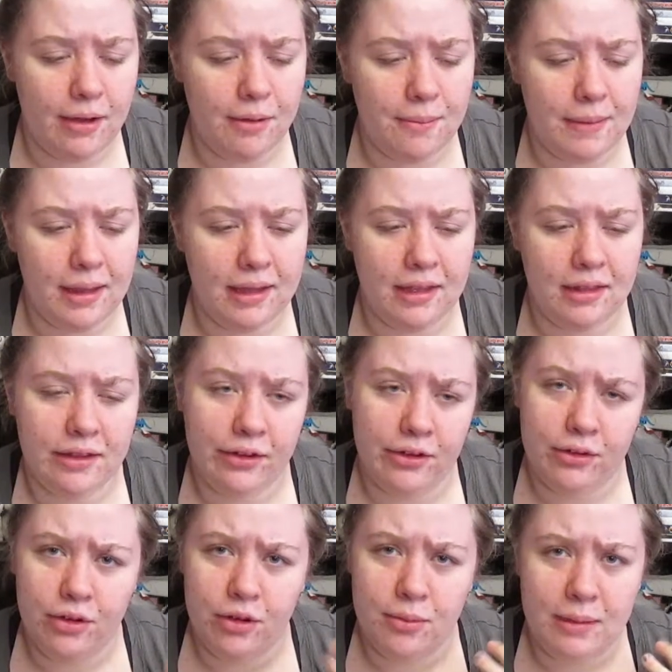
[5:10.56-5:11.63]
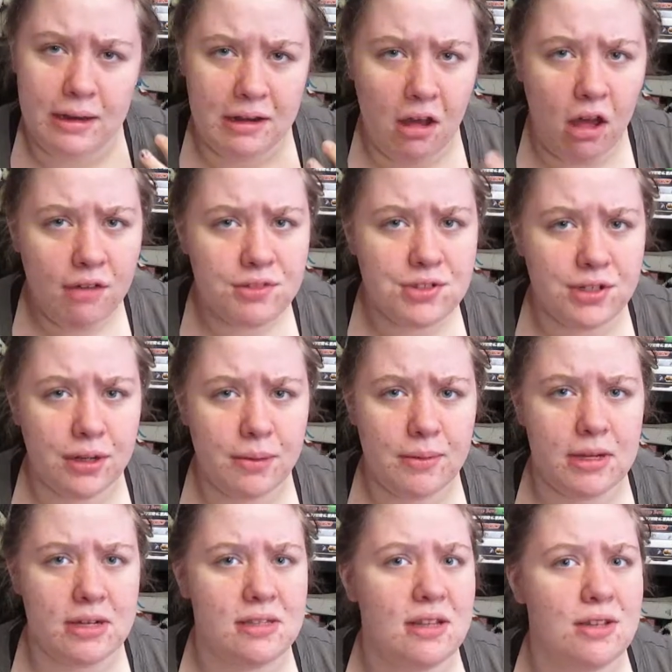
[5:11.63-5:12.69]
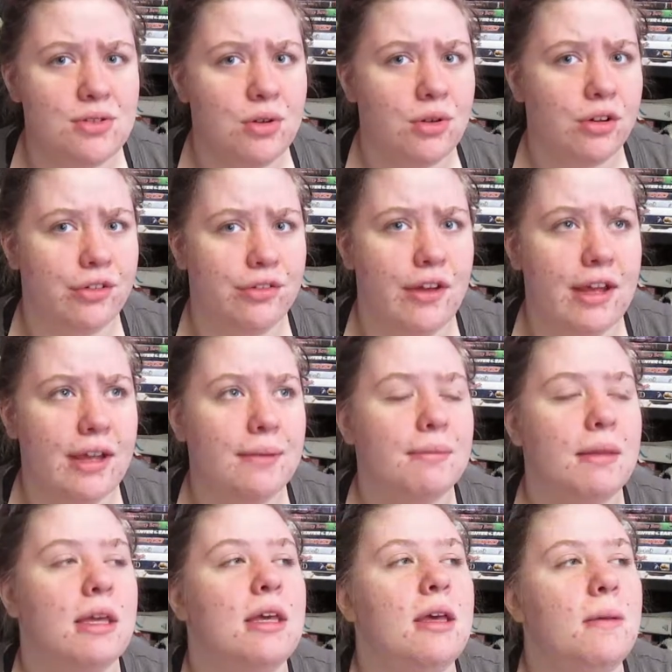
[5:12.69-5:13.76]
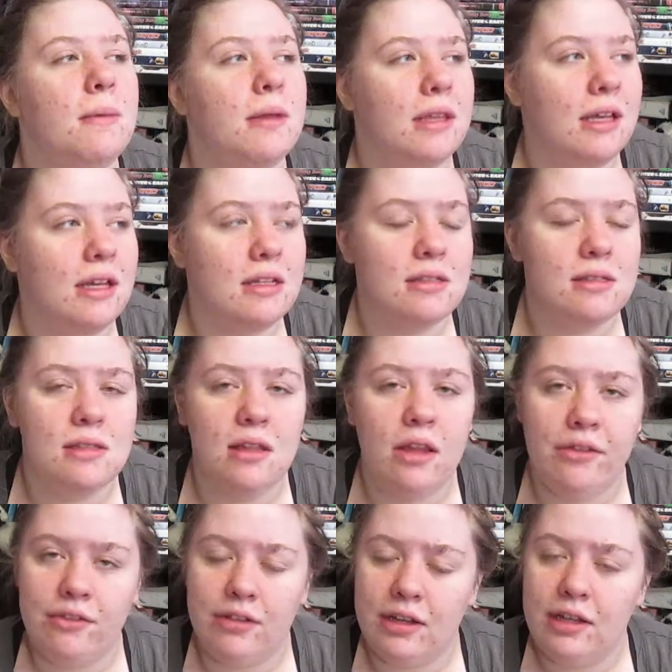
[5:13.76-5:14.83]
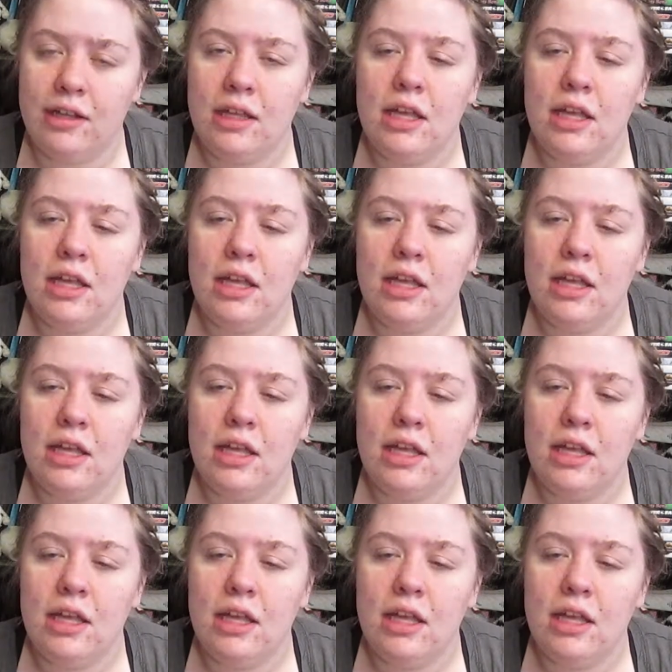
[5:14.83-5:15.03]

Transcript: making their own homemade cough syrup, and it sounds horrifying, but the kids love it.